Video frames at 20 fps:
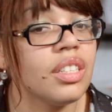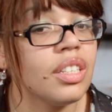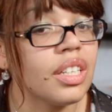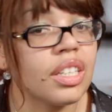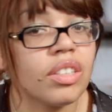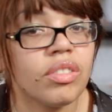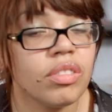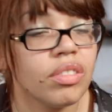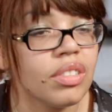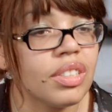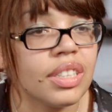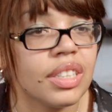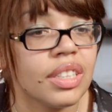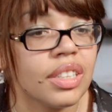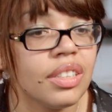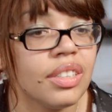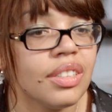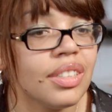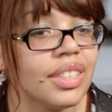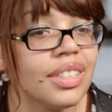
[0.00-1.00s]
a natural
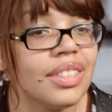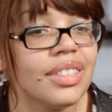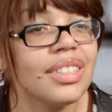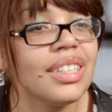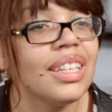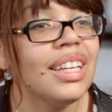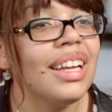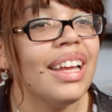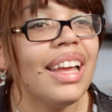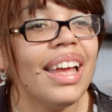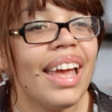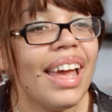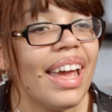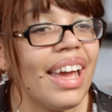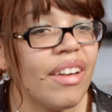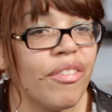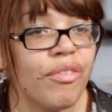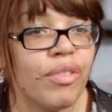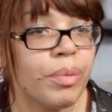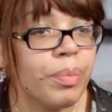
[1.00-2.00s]
scientist.
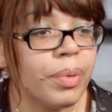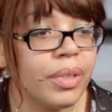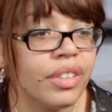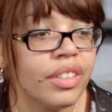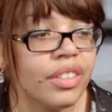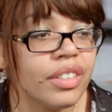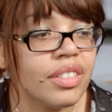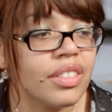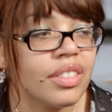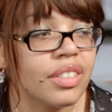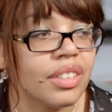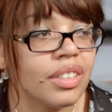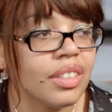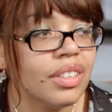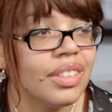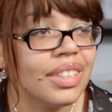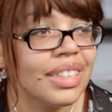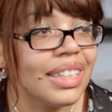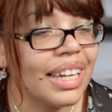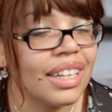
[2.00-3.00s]
Every person
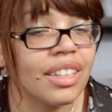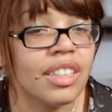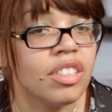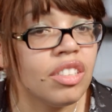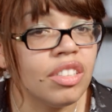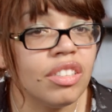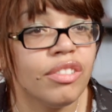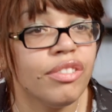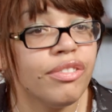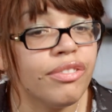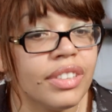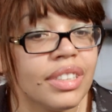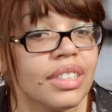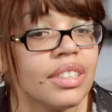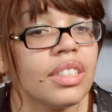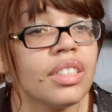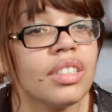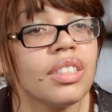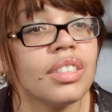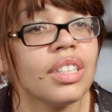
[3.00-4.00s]
can do physics,
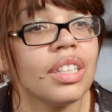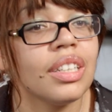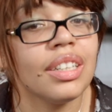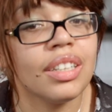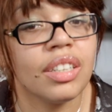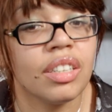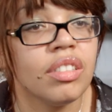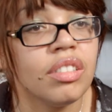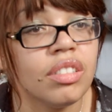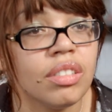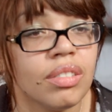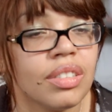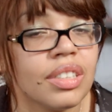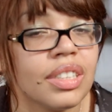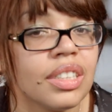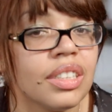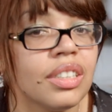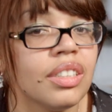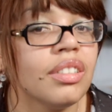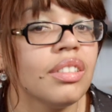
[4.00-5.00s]
they can do
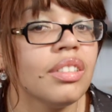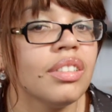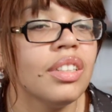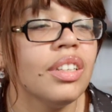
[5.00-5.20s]
science,